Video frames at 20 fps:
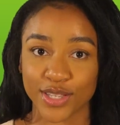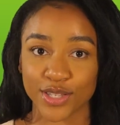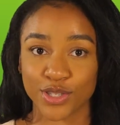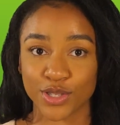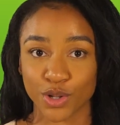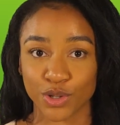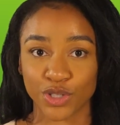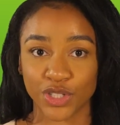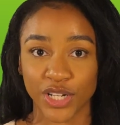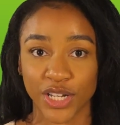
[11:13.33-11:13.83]

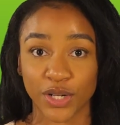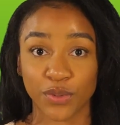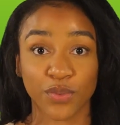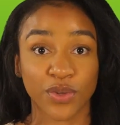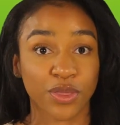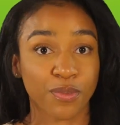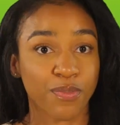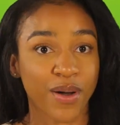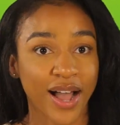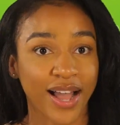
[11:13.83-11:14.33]
associated
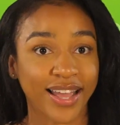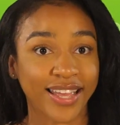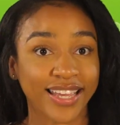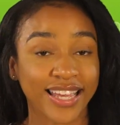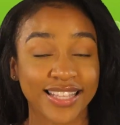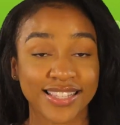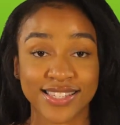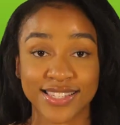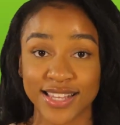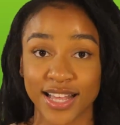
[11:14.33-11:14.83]
with
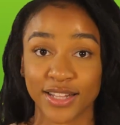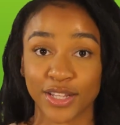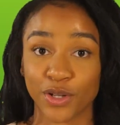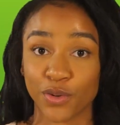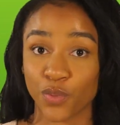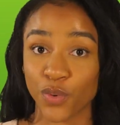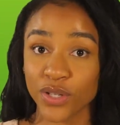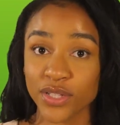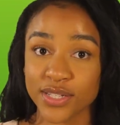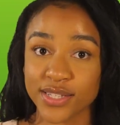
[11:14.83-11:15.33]
buying and
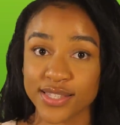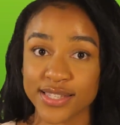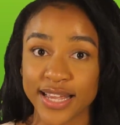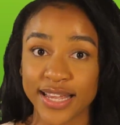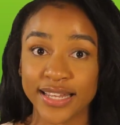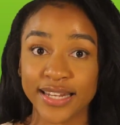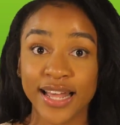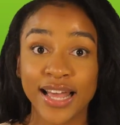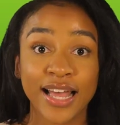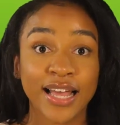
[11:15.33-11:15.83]
selling real
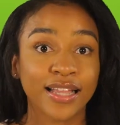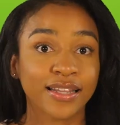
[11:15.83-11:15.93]
estate,